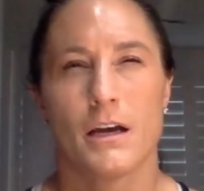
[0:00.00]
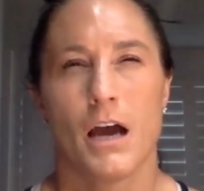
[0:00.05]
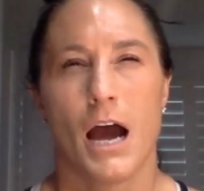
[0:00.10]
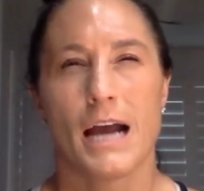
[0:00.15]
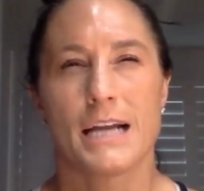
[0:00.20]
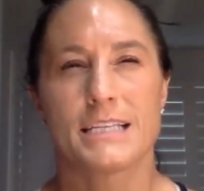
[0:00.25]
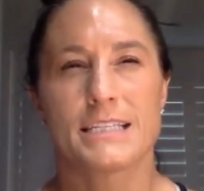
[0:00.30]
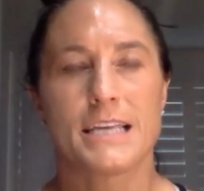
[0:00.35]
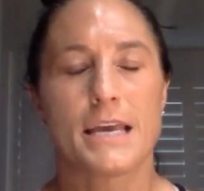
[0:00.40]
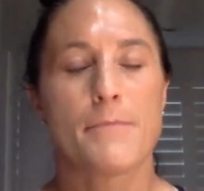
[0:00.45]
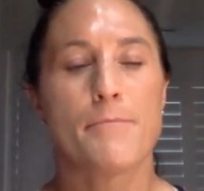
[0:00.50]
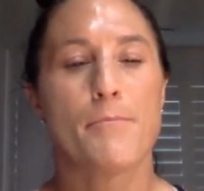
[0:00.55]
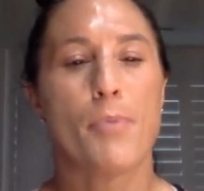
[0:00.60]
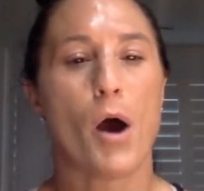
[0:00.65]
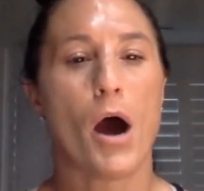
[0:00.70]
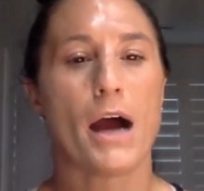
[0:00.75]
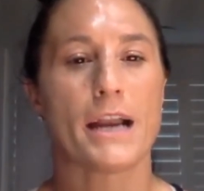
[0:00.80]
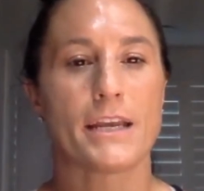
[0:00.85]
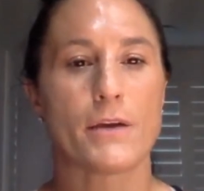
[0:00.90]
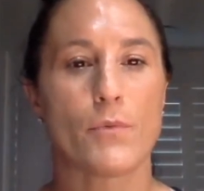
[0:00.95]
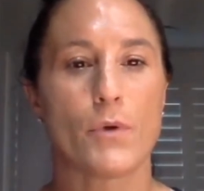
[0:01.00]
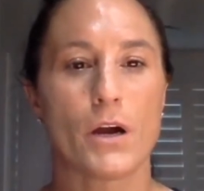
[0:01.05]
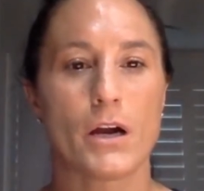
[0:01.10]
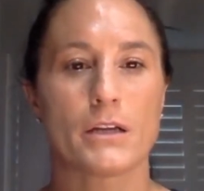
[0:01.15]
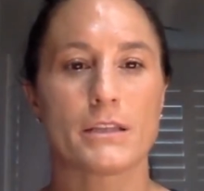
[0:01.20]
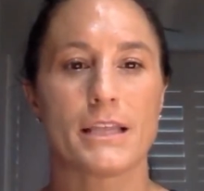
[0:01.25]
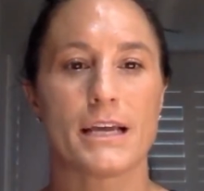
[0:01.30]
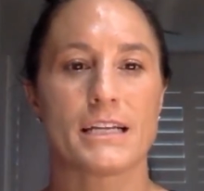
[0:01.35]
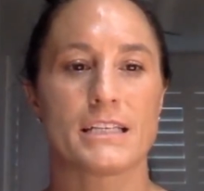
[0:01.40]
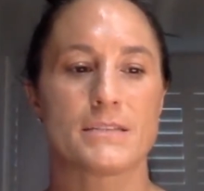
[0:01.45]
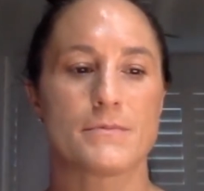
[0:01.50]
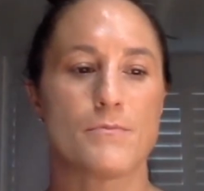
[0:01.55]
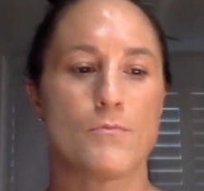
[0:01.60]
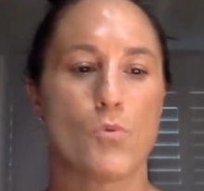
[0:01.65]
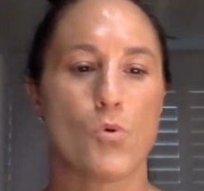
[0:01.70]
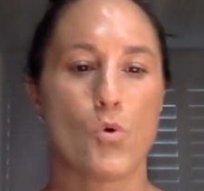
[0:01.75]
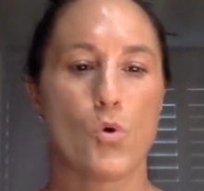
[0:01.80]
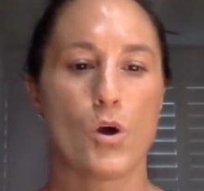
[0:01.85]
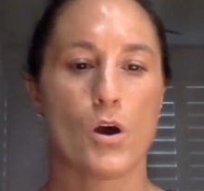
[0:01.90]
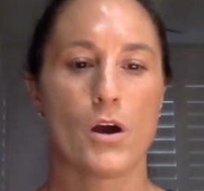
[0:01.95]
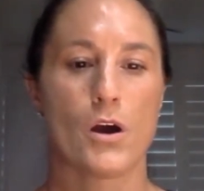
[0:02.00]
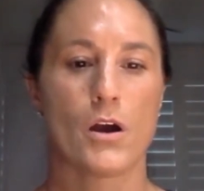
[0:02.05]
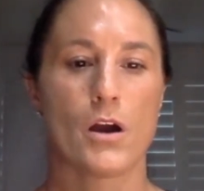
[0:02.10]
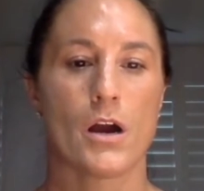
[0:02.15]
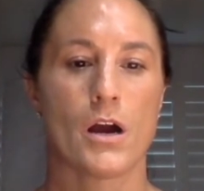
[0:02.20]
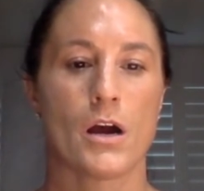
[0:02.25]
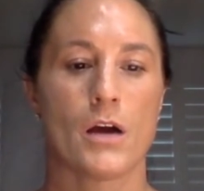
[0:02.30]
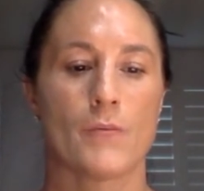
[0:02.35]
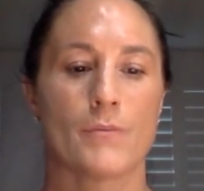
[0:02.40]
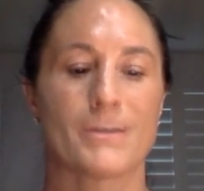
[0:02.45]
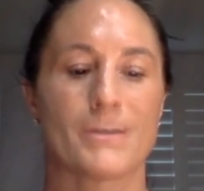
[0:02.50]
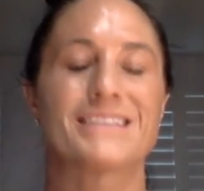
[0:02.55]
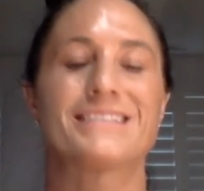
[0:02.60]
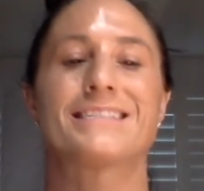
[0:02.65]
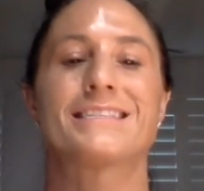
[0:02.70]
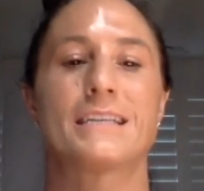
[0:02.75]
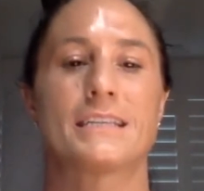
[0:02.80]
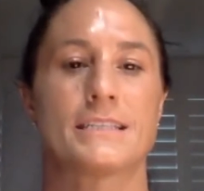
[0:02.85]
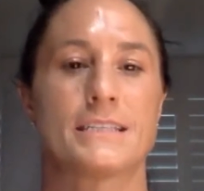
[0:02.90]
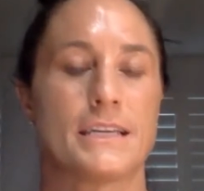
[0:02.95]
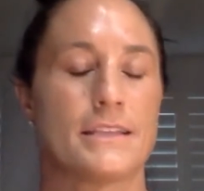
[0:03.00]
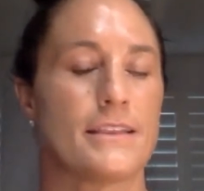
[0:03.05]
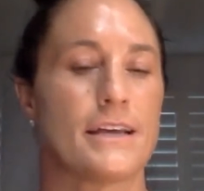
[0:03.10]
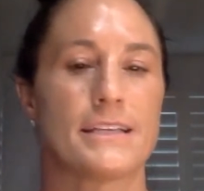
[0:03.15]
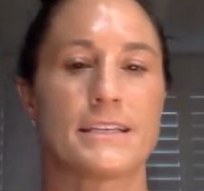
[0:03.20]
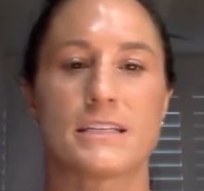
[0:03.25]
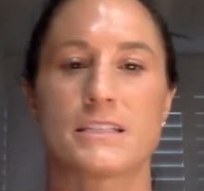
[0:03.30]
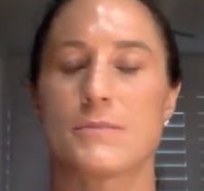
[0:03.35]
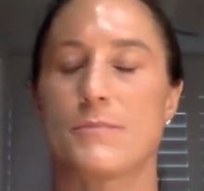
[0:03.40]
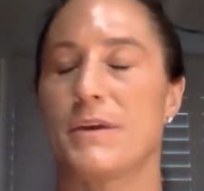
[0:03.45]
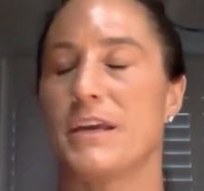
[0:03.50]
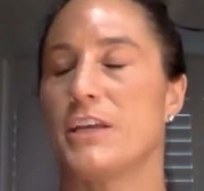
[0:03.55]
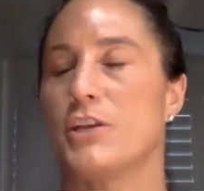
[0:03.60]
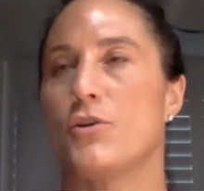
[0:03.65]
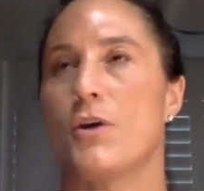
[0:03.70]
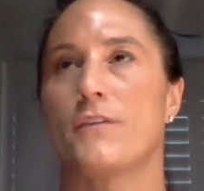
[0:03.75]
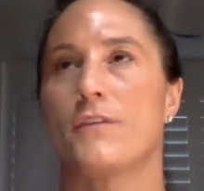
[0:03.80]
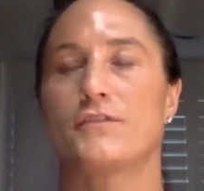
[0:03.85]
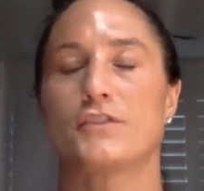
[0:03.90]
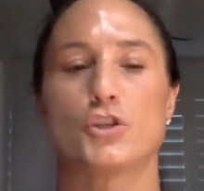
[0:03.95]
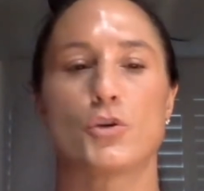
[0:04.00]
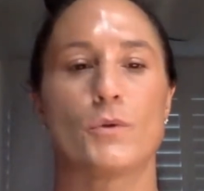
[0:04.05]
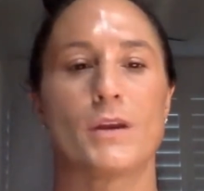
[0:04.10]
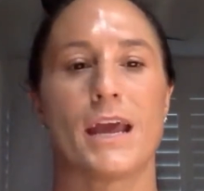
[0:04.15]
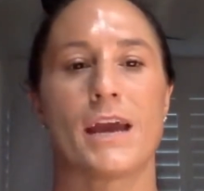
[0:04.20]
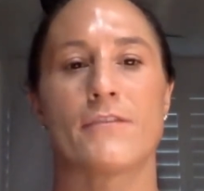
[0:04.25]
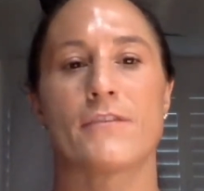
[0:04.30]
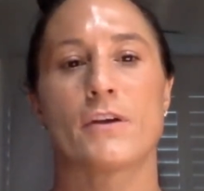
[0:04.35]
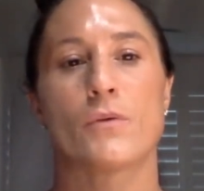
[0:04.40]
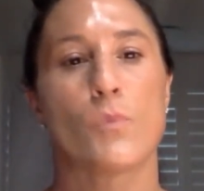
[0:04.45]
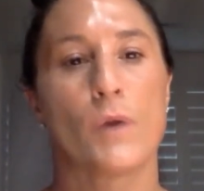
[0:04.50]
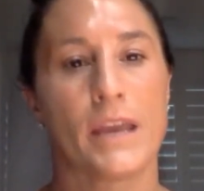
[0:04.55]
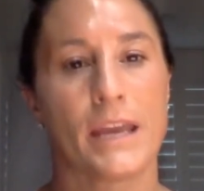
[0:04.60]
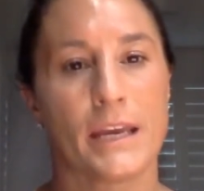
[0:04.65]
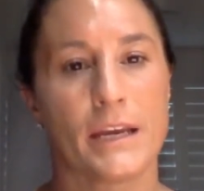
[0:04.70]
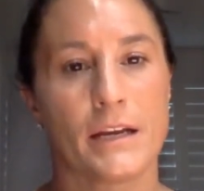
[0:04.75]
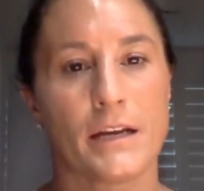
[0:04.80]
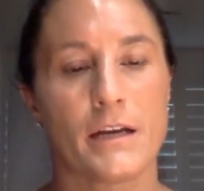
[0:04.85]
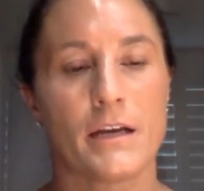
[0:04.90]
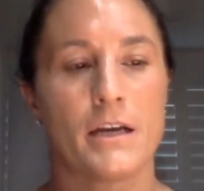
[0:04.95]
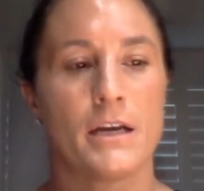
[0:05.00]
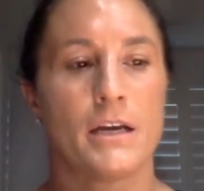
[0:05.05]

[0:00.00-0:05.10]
I'd say body work that's more um, consistent. That doesn't mean you have to do it every week.